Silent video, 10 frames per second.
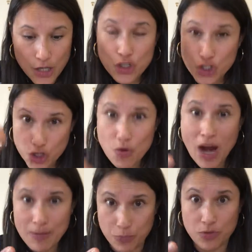
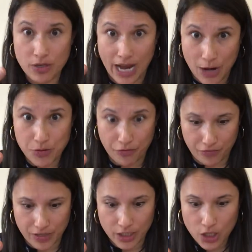Describe how you
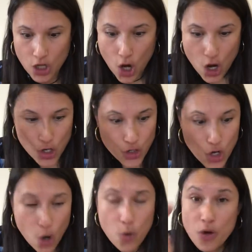feel.
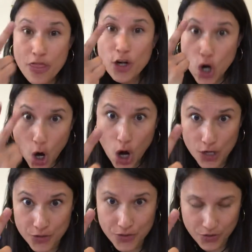Know the
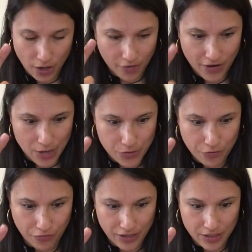cause of how you
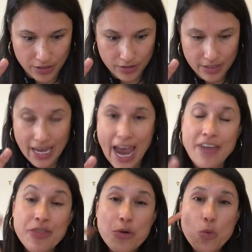feel
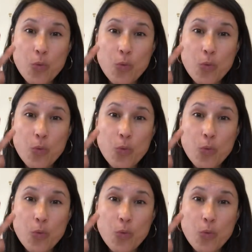and the